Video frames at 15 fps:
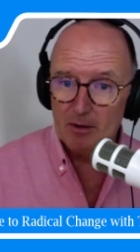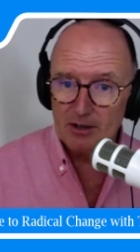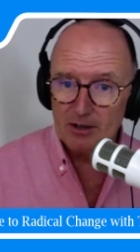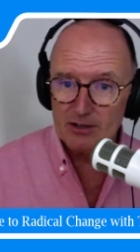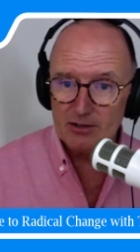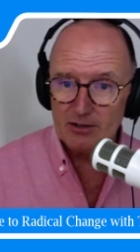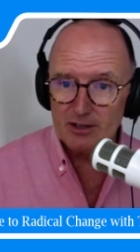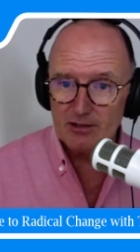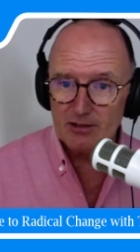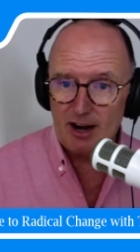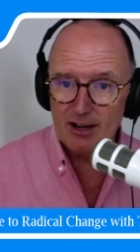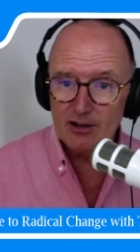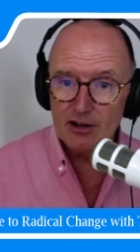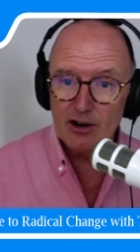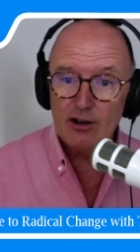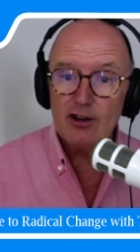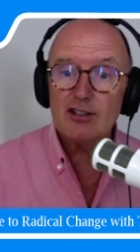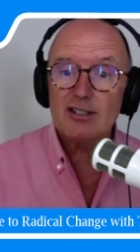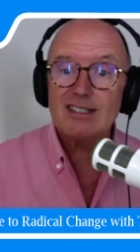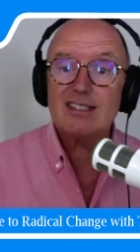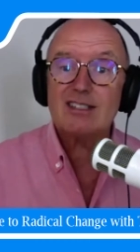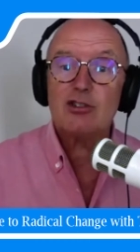to it, right? You're going to
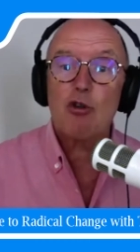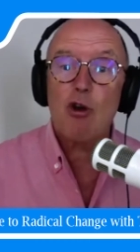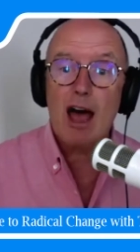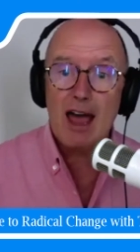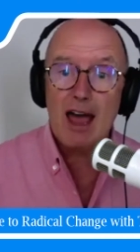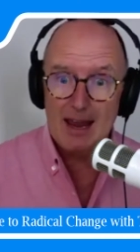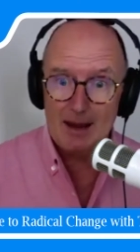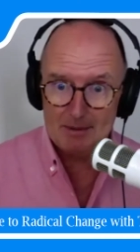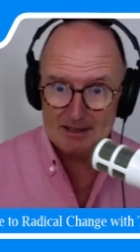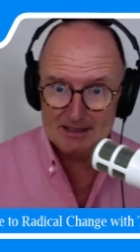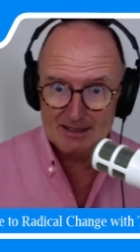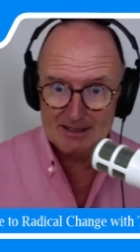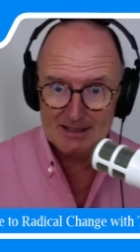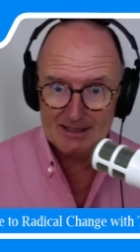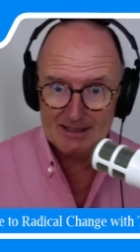describe it,